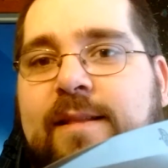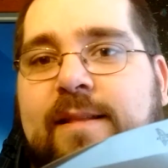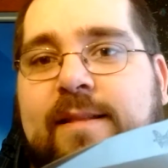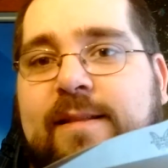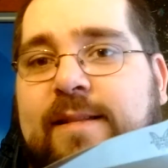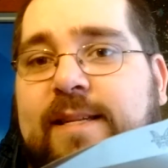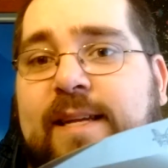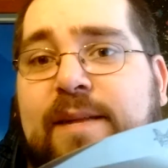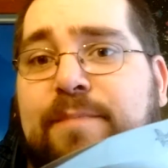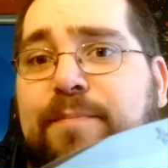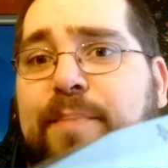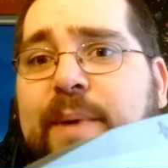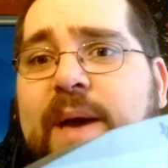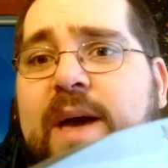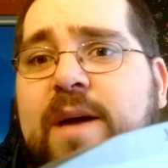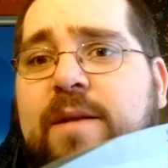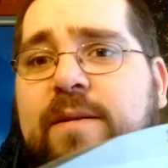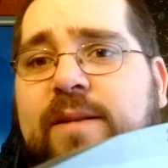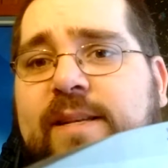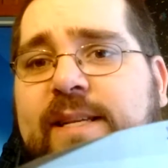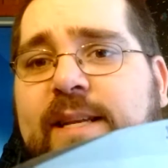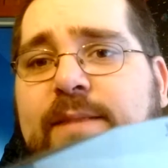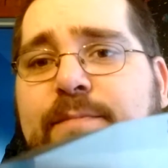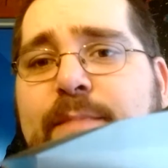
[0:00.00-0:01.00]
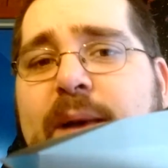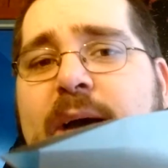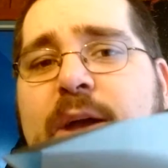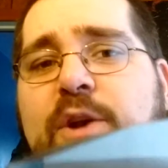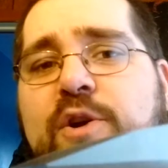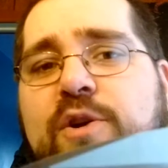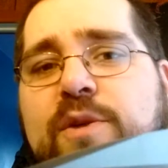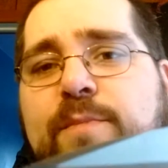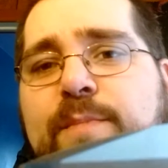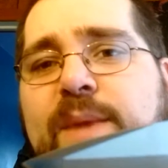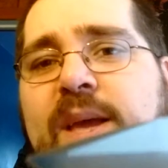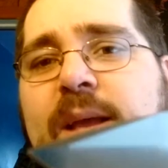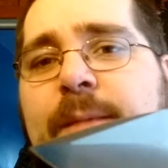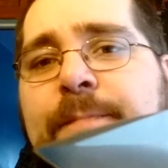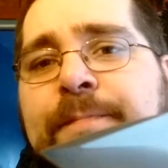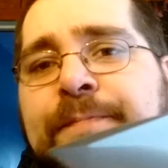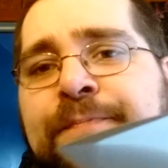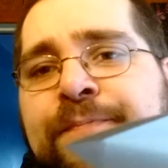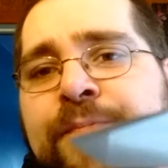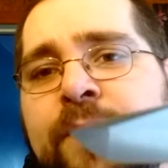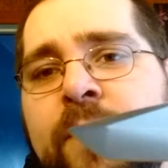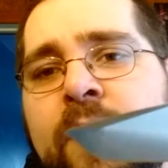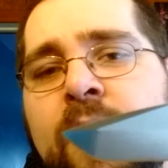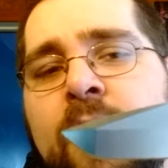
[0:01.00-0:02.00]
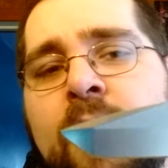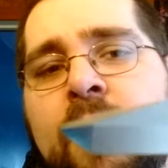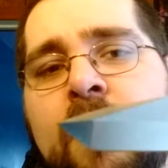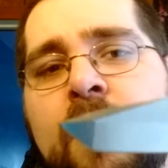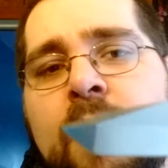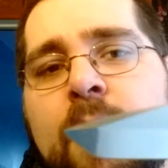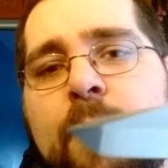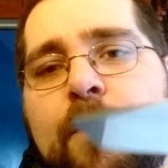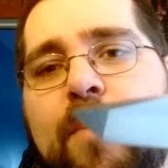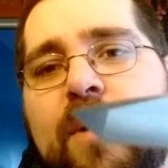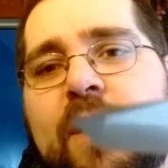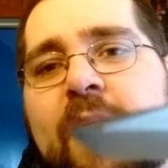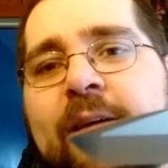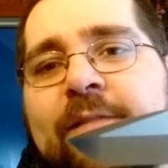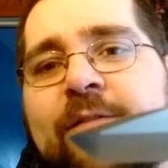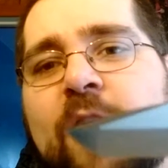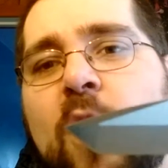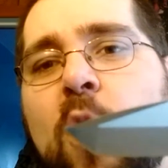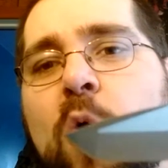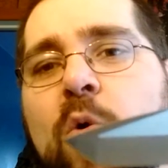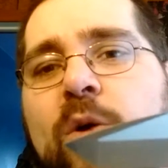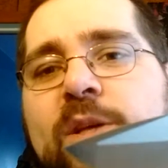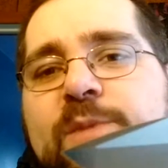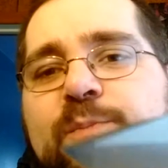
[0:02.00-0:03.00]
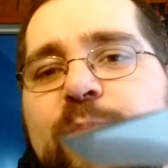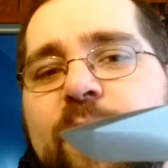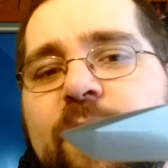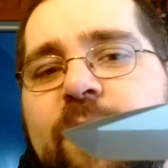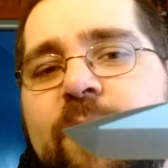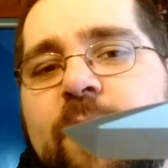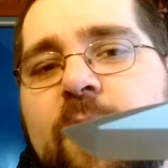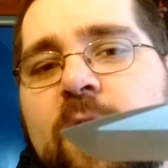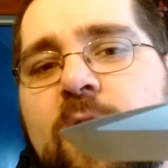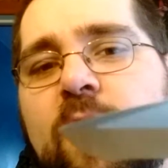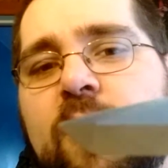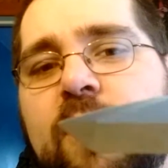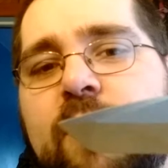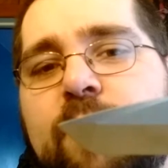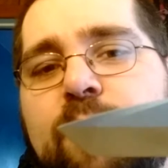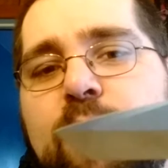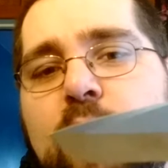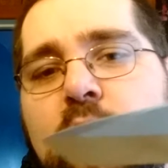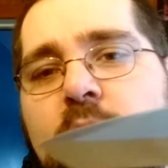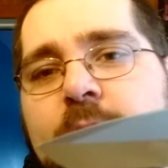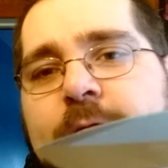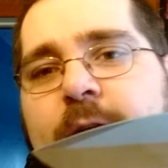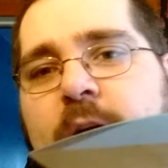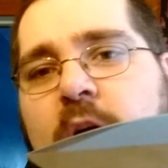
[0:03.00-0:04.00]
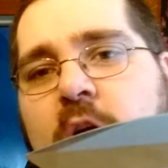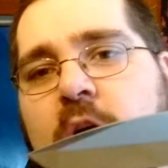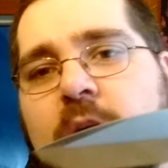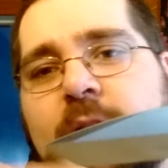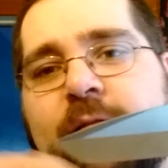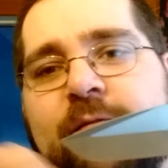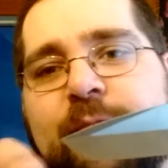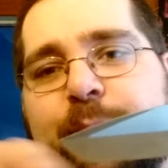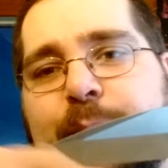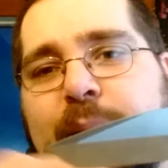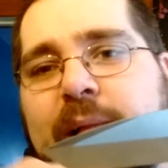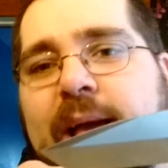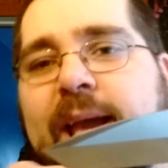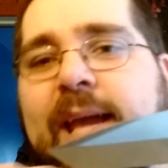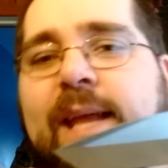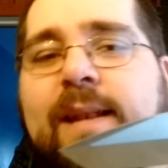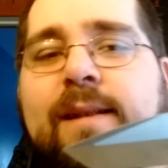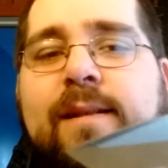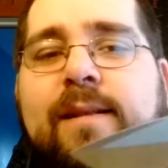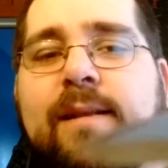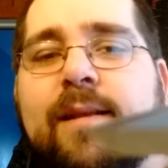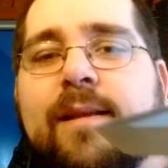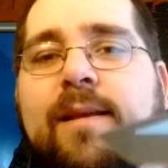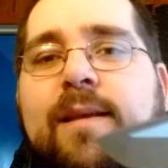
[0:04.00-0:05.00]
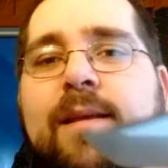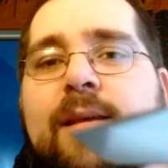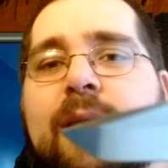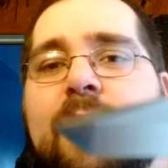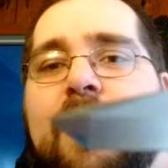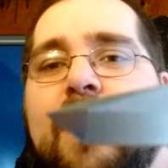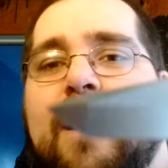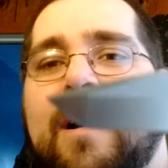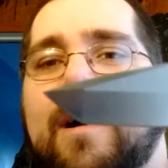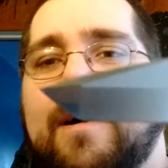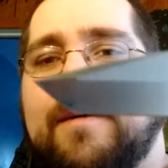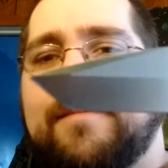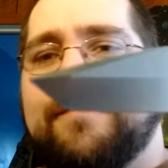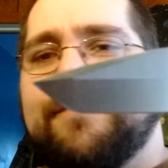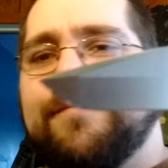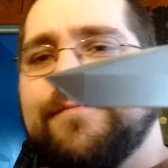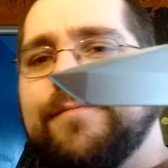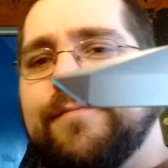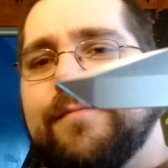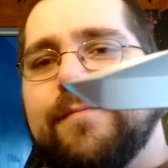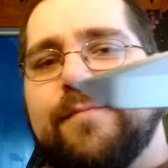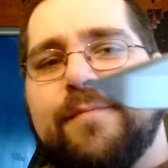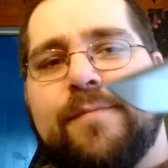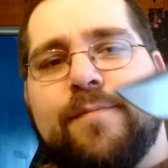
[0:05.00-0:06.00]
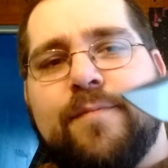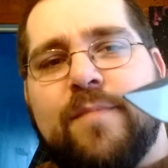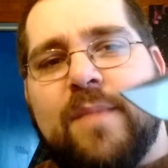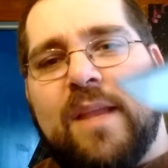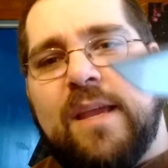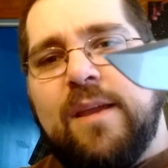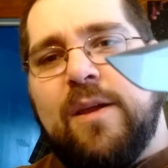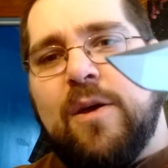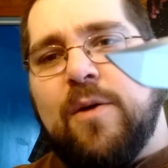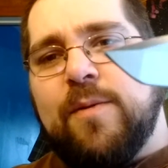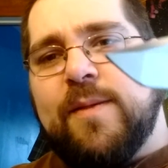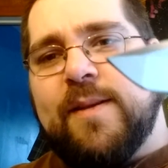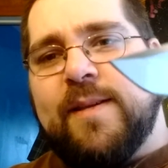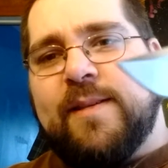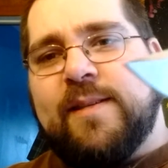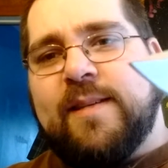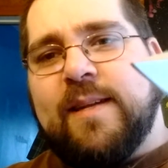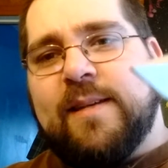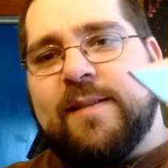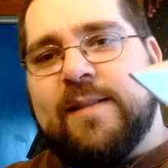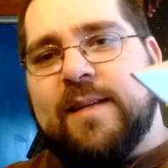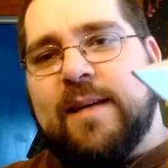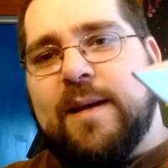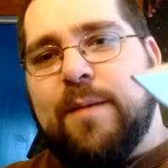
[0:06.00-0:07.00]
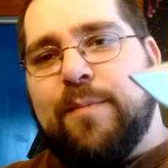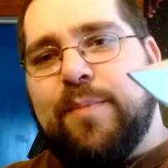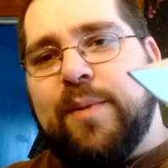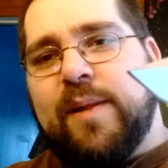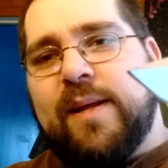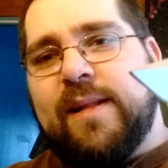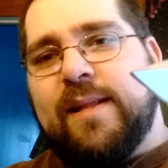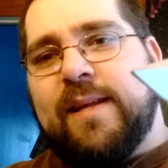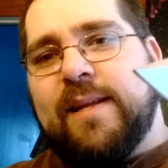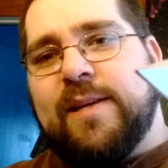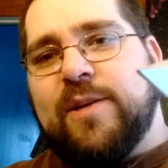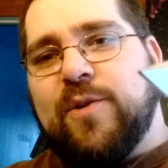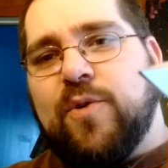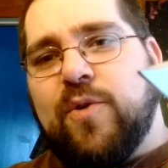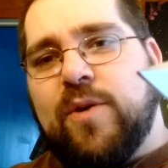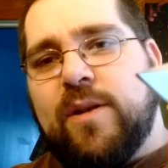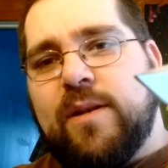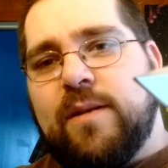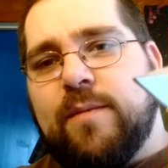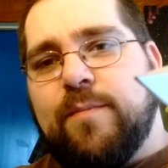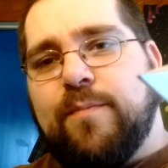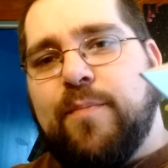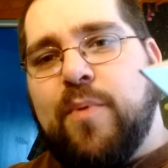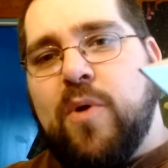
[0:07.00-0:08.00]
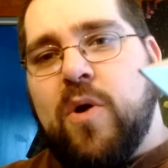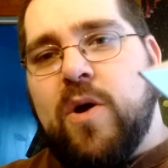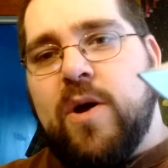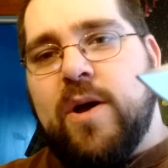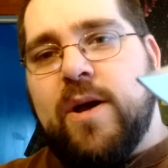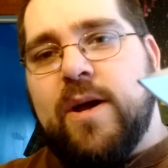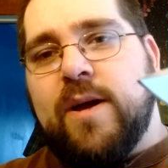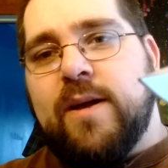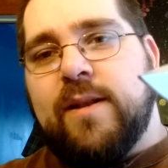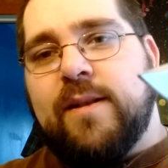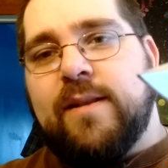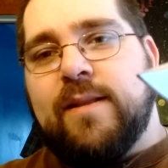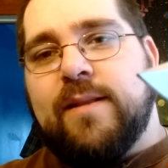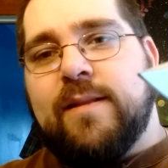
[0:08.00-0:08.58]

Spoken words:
Didn't matter to me. But I've always preferred more of a curved blade. This doesn't completely do it, but